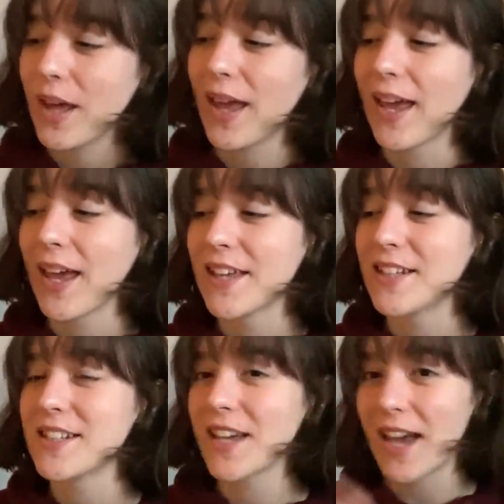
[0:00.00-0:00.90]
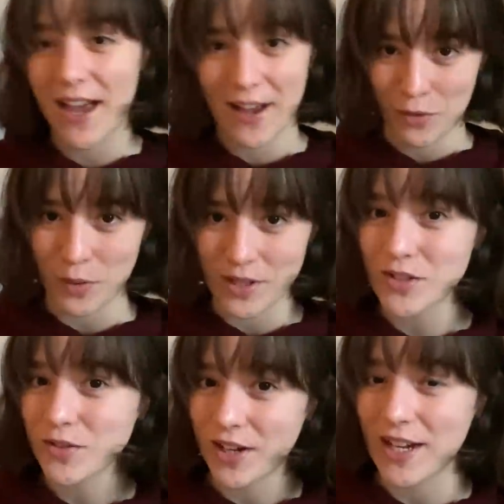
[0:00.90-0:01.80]
And of
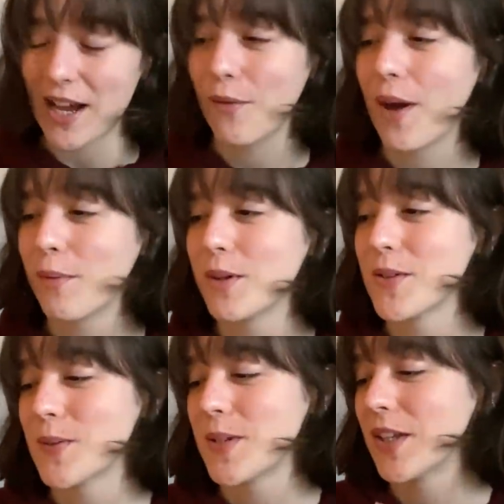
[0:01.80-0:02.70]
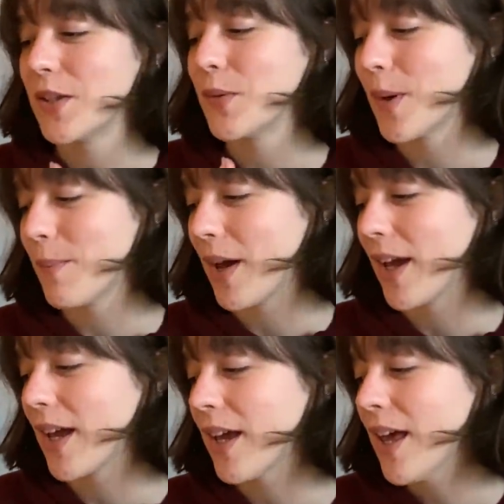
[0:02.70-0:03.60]
course, right now, I will also tell you what
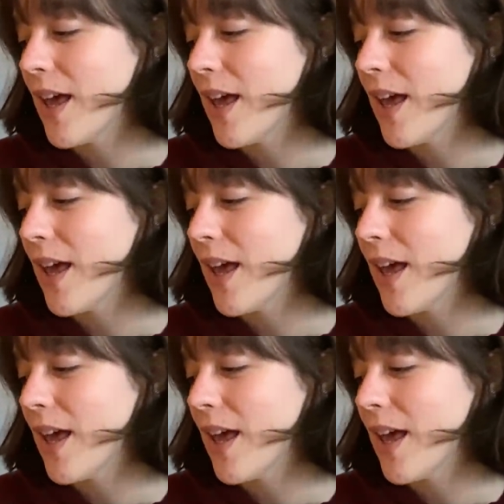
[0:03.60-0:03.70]
my